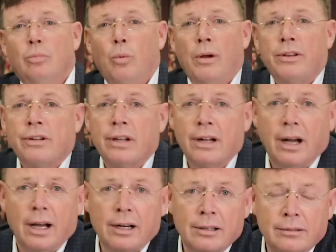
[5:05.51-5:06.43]
whether you're going to
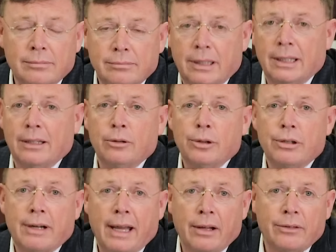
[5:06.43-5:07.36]
hire who
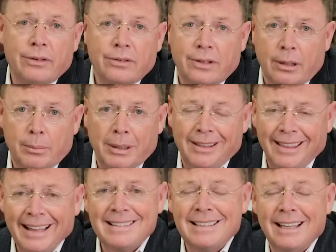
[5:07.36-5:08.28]
your counsel is going to be.
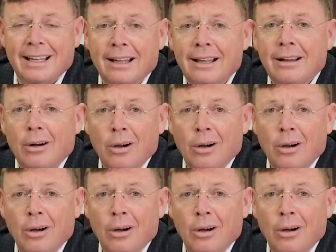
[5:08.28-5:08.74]
That's it.